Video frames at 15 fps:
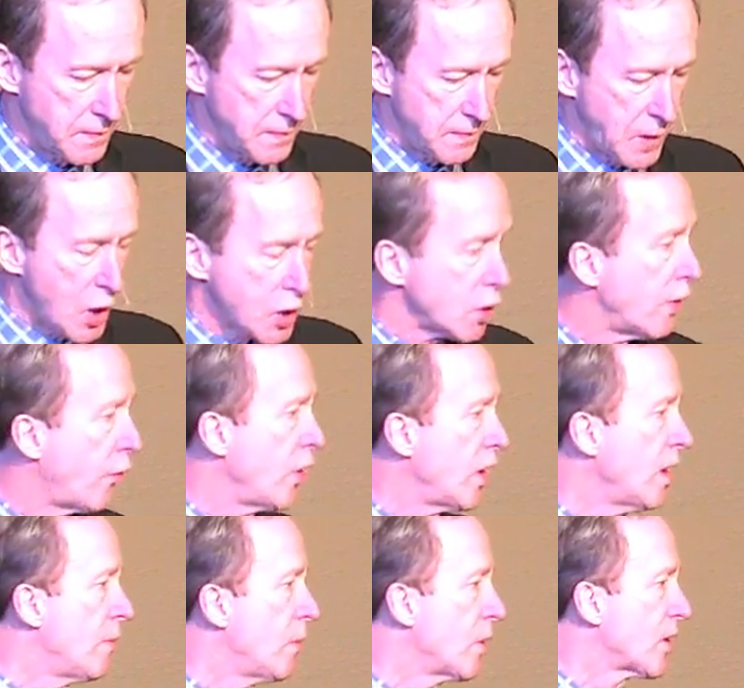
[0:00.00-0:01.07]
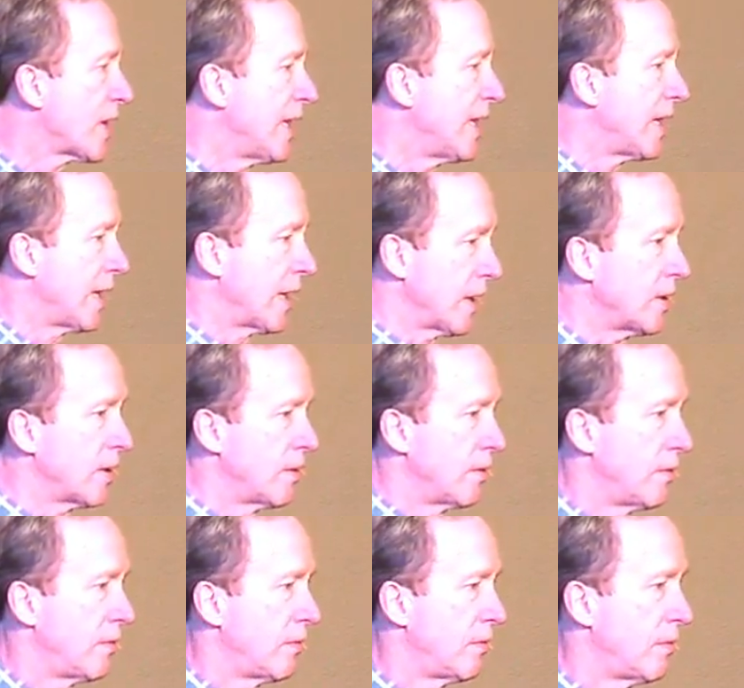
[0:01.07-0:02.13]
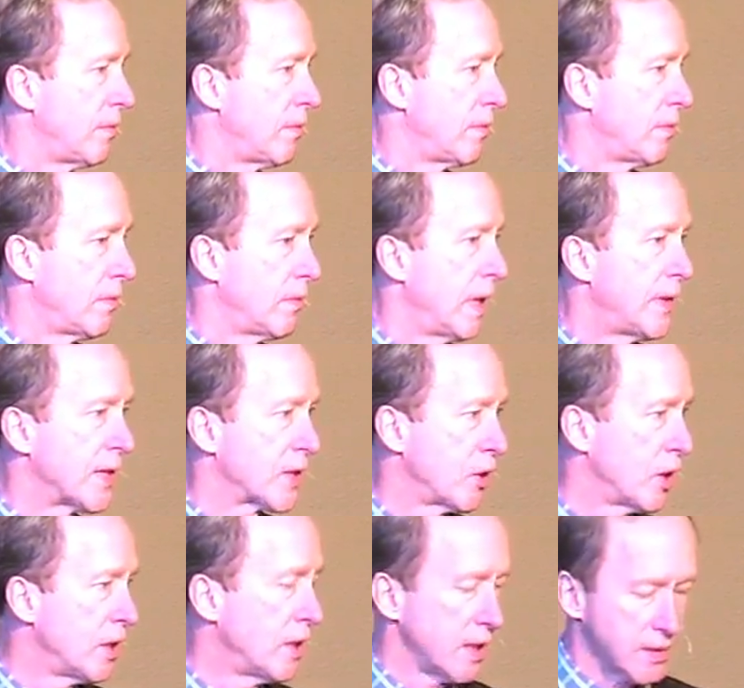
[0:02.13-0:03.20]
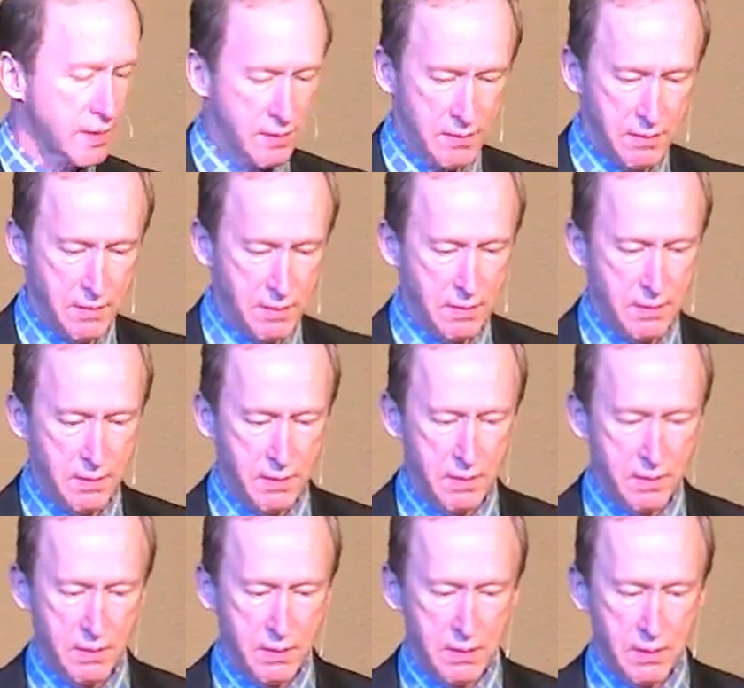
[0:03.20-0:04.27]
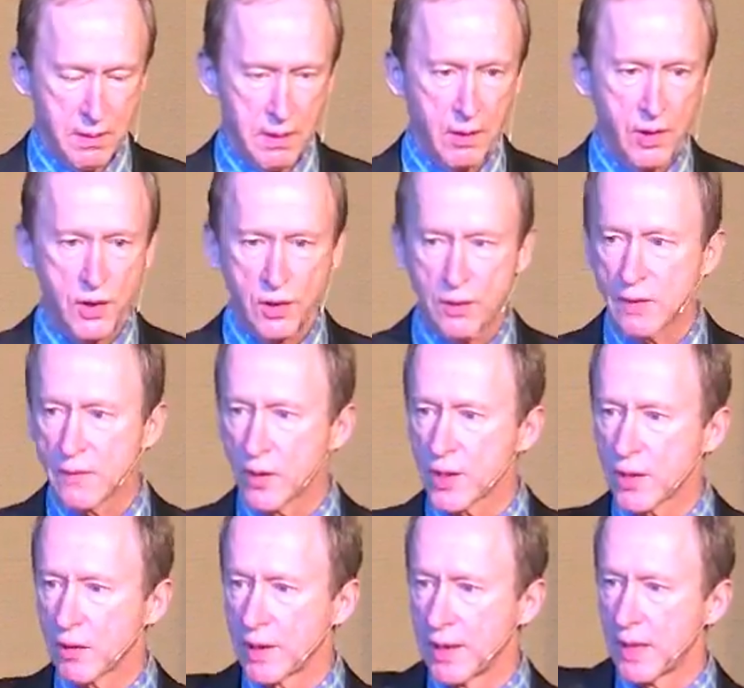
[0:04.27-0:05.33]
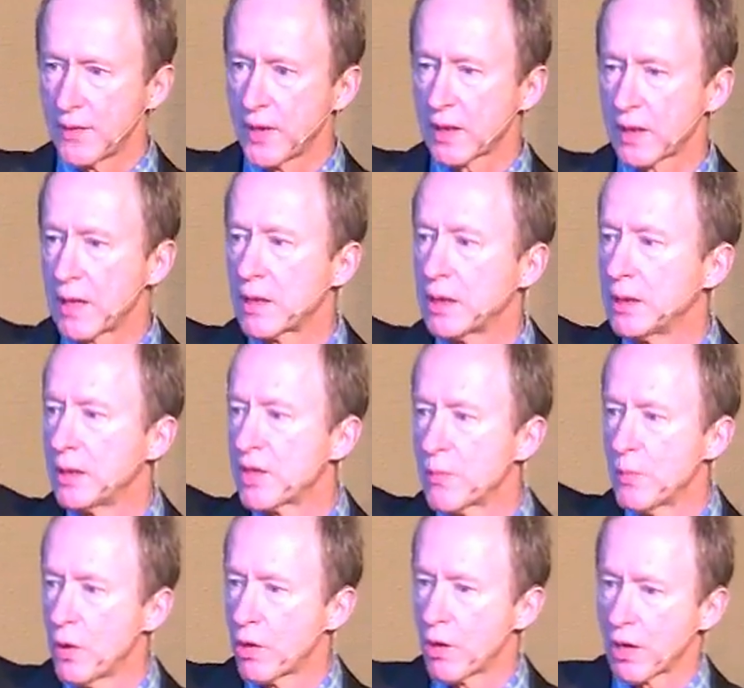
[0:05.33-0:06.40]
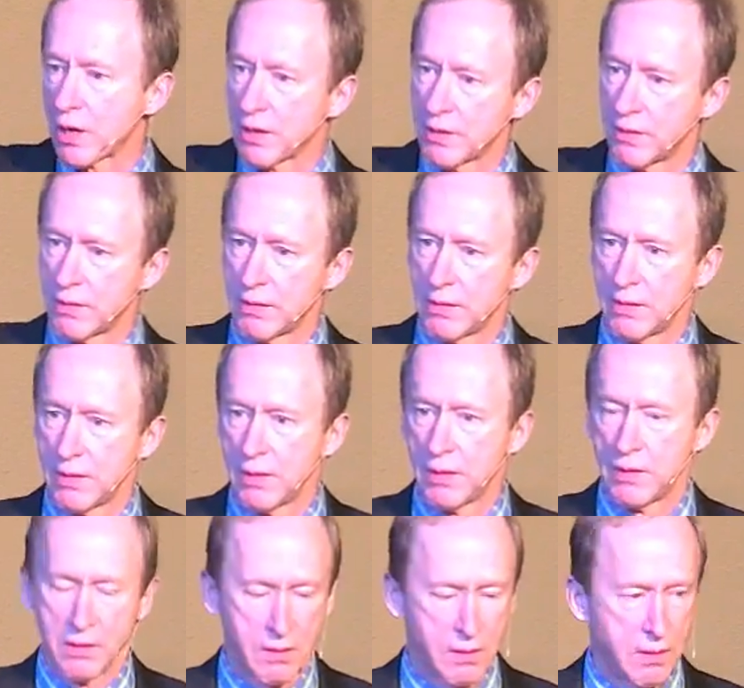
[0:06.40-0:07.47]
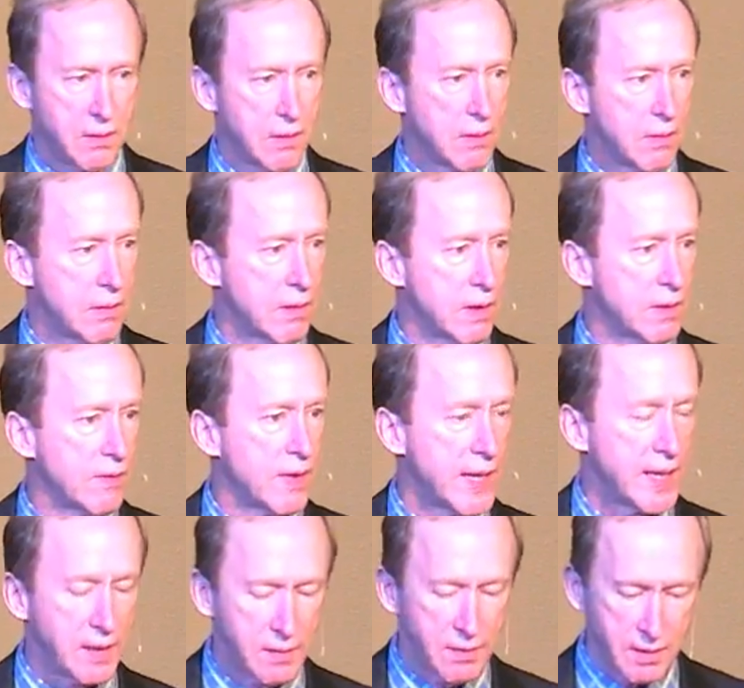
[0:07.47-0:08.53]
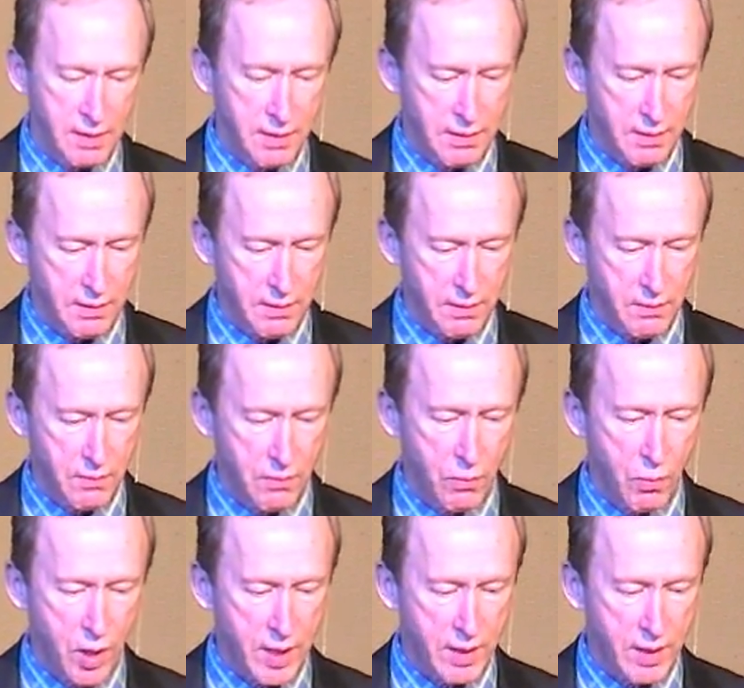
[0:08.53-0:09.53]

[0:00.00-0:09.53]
So if we are immersed in it, in this goodness, there's a universal it that includes more. The divine one.